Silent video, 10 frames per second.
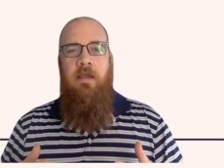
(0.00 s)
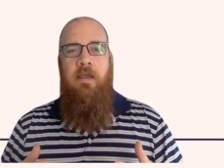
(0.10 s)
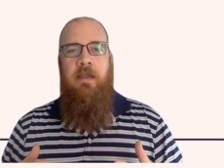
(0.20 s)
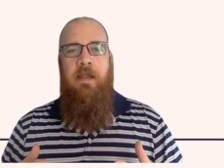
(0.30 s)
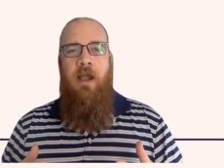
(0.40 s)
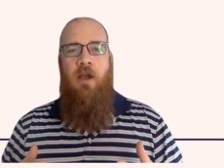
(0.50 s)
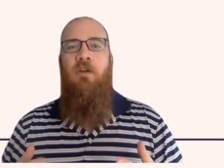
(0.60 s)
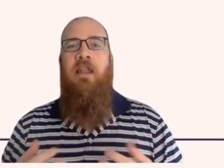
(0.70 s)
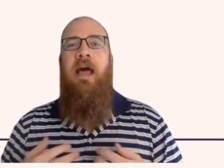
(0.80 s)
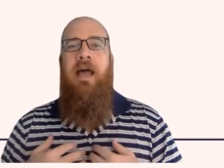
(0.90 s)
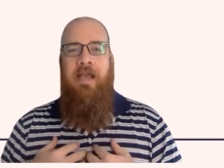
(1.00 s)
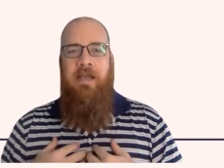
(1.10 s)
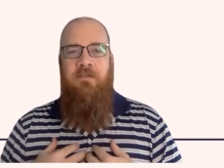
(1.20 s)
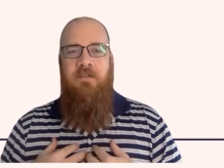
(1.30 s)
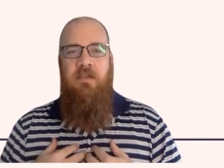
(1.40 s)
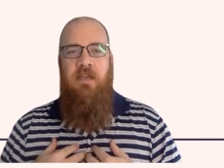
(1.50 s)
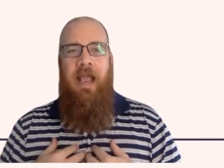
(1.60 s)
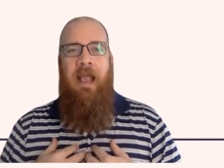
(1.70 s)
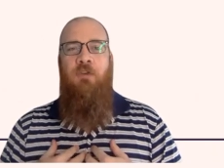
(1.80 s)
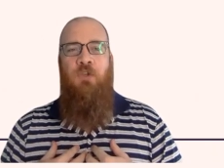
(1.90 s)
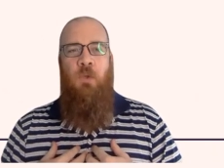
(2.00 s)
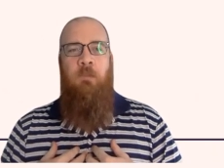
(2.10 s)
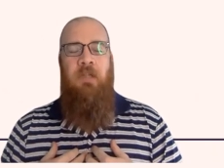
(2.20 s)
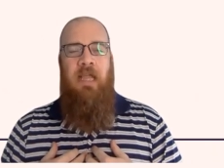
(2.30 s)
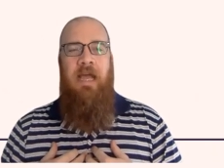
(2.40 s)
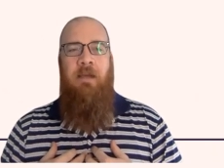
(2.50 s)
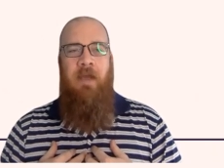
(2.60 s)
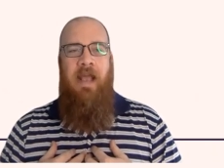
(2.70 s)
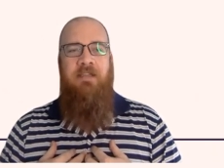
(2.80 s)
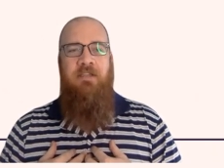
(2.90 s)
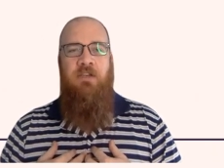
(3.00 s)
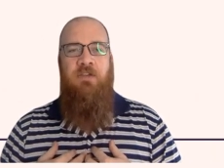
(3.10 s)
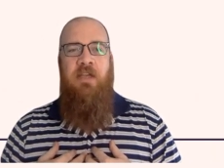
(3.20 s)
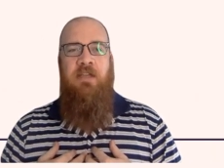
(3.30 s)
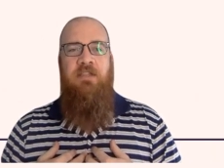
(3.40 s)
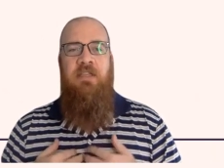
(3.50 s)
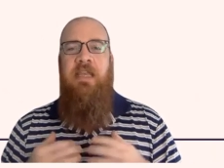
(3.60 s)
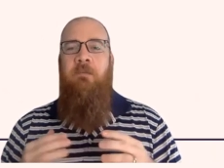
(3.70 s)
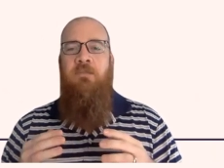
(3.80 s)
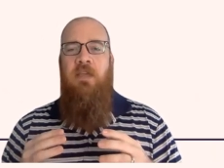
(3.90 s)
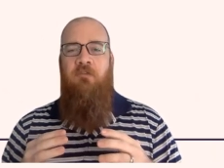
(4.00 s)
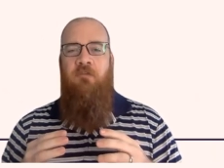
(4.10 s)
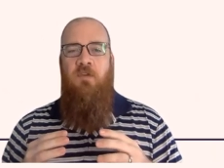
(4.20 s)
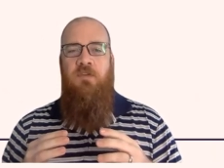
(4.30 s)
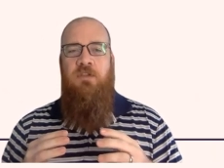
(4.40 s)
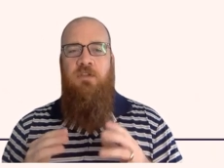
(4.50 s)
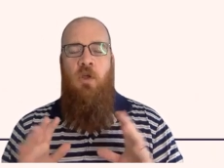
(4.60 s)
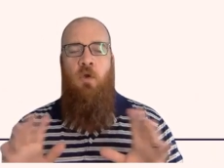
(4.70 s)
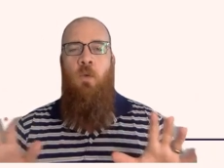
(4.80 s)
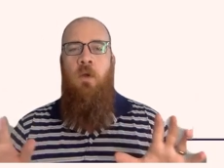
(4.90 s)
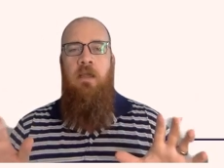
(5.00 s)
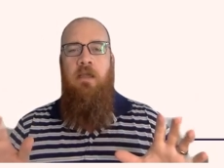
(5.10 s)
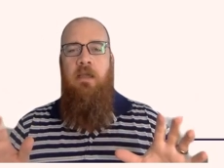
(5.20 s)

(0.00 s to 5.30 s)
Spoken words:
in our lives how to apply a passage that seems at first so